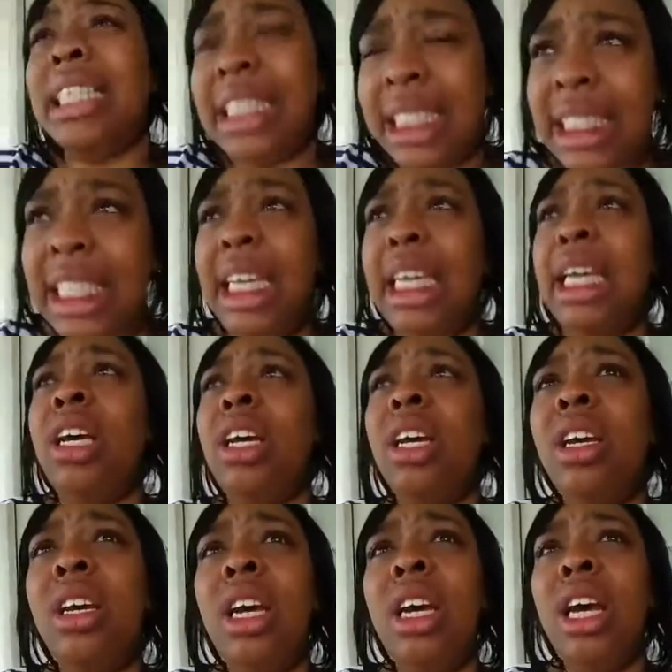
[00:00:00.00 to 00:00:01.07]
to see,
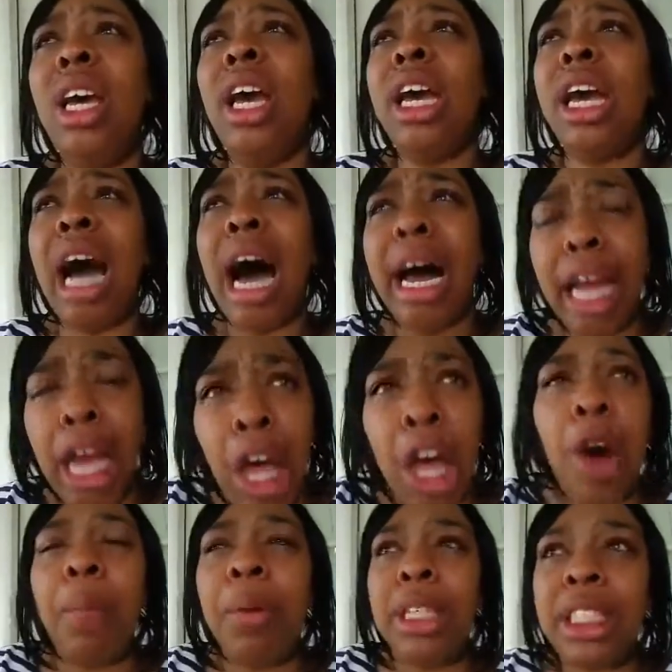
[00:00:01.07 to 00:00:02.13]
God to
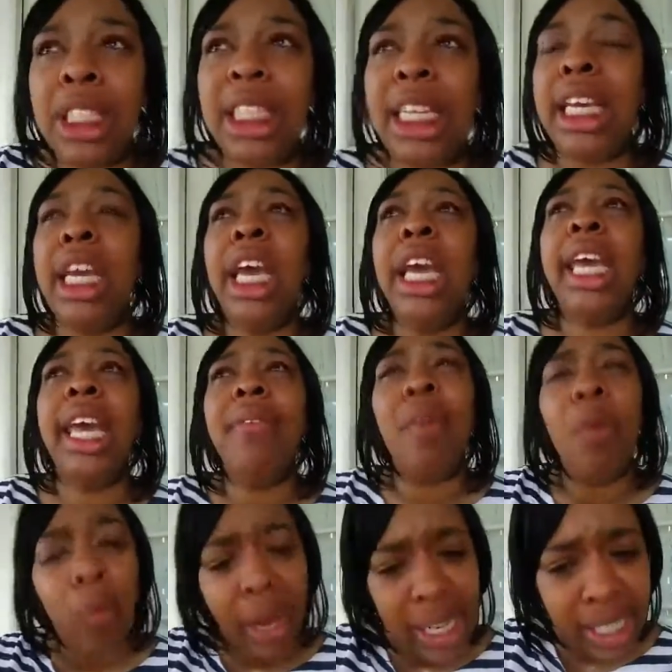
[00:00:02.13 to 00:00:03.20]
help us see
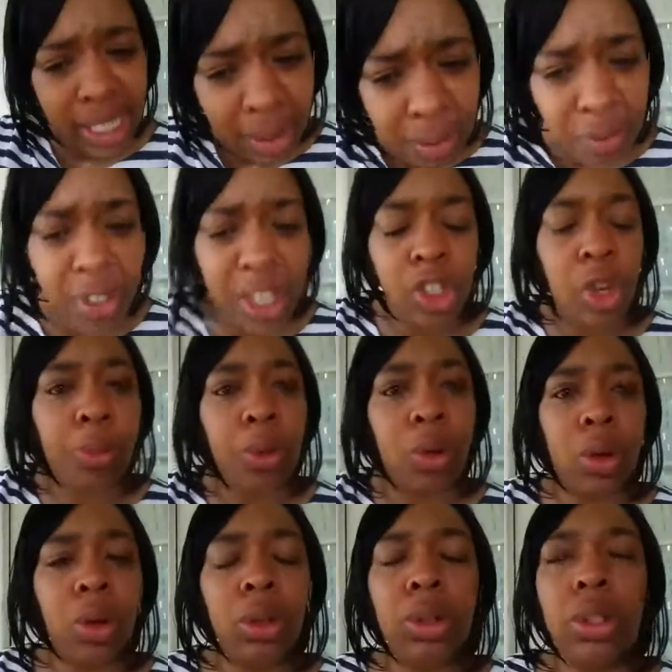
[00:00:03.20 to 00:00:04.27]
even when it's
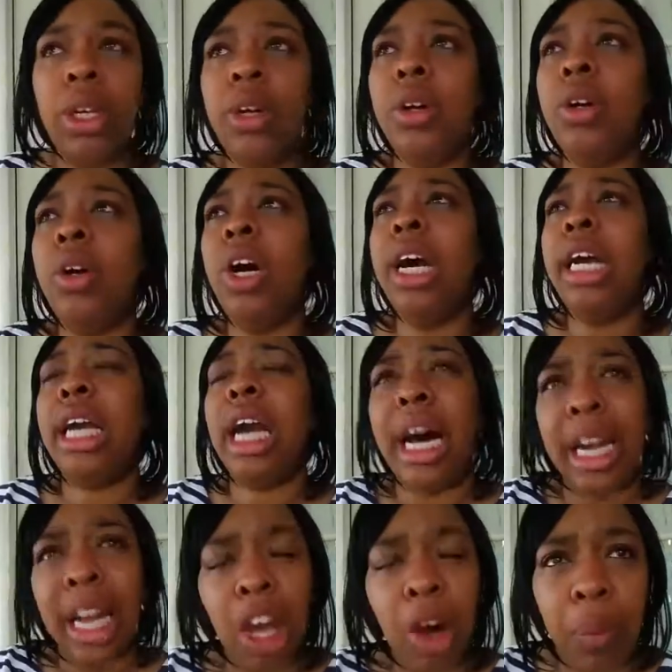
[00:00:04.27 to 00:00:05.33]
invisible.
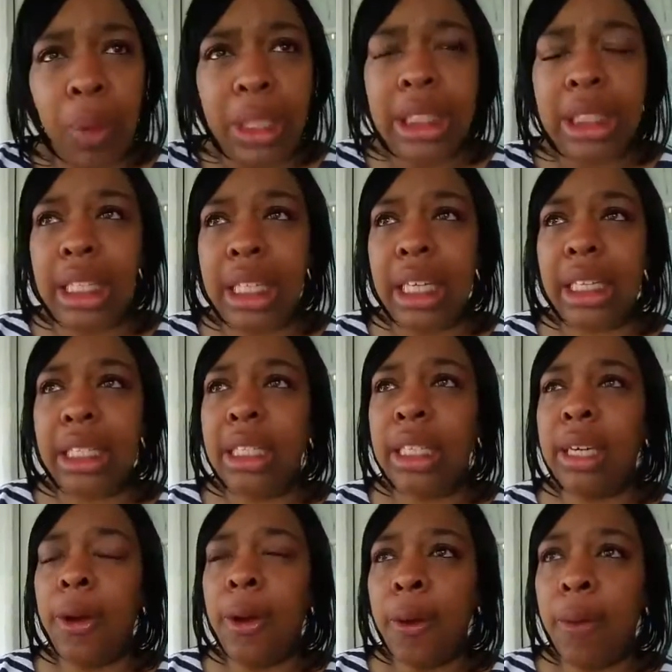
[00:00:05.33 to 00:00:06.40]
God to help us see it.
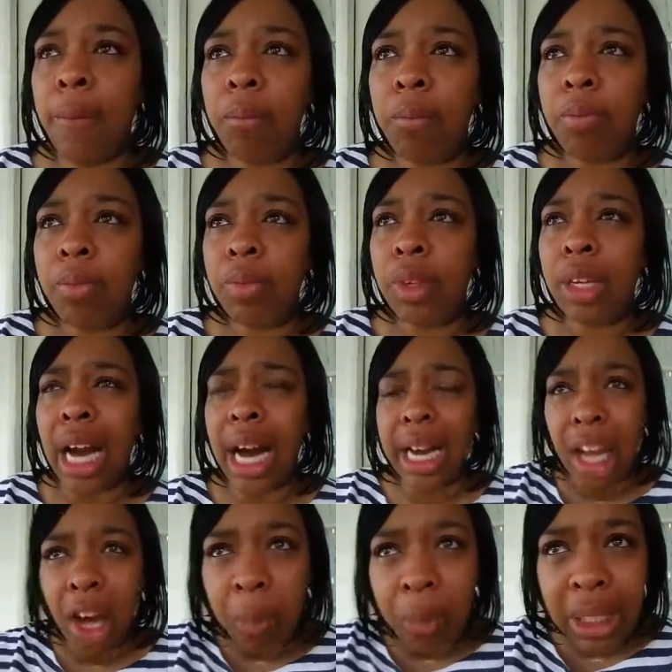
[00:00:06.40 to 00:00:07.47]
God
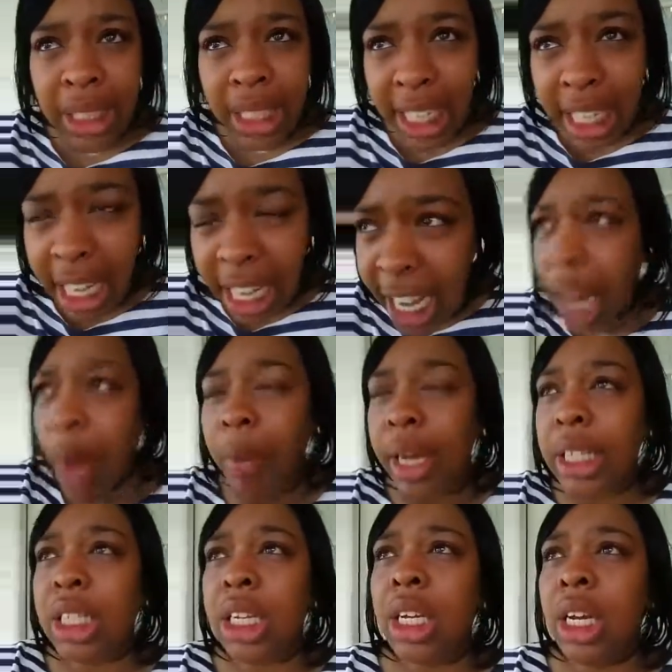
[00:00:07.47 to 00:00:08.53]
to help us hear
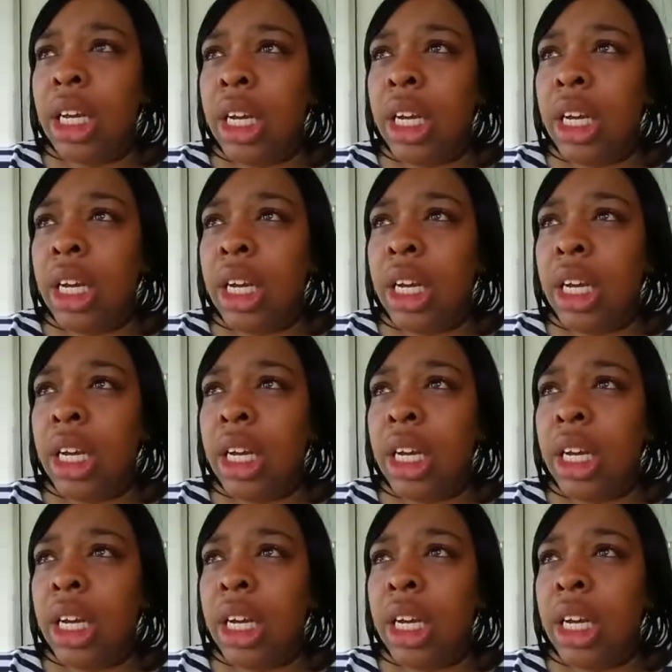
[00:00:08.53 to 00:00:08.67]
it.